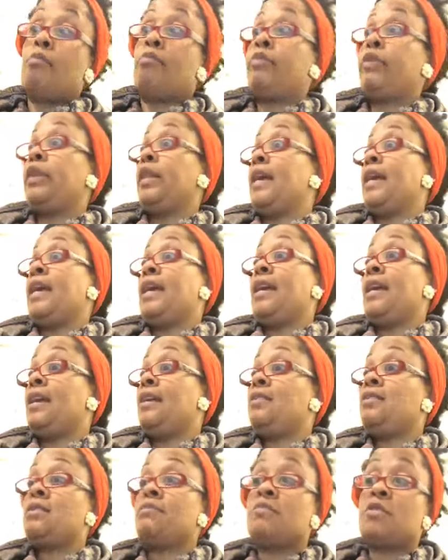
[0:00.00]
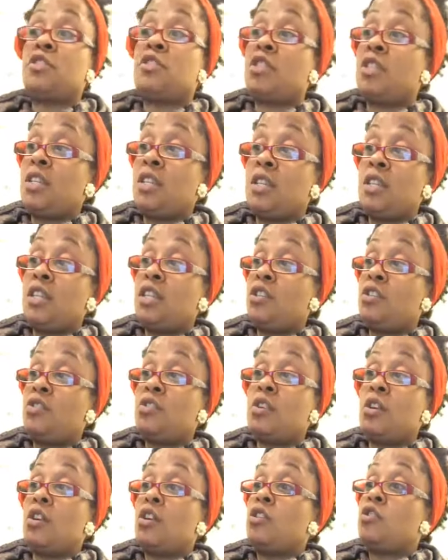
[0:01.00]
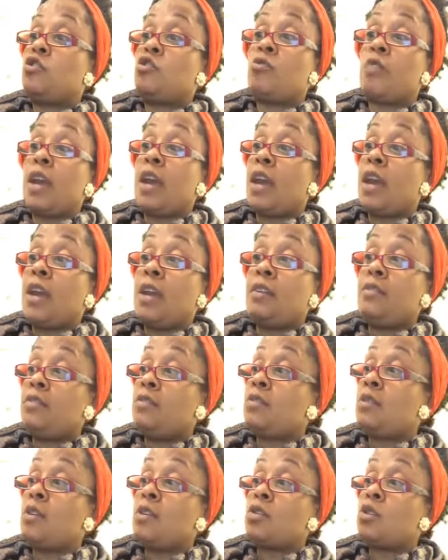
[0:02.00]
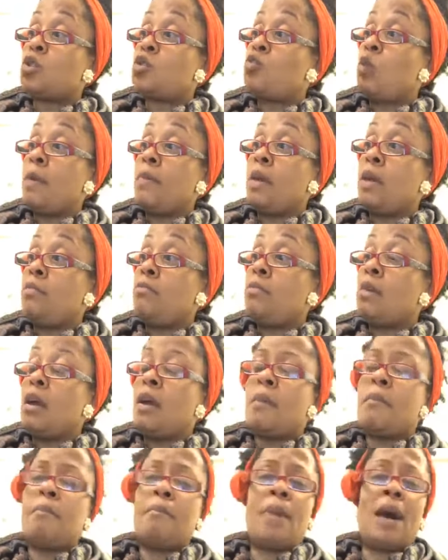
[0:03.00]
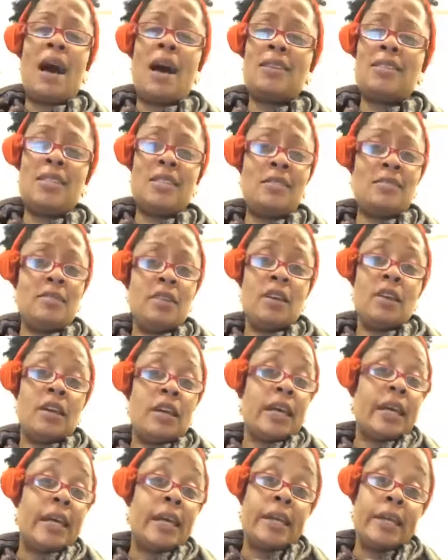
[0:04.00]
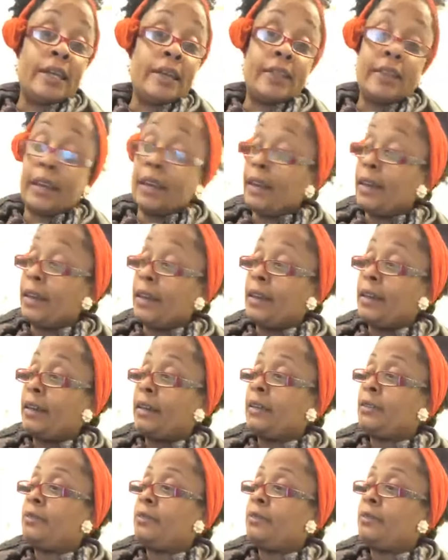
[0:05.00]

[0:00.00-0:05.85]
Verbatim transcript: planes, machines, trains, swimming, boxing, anything.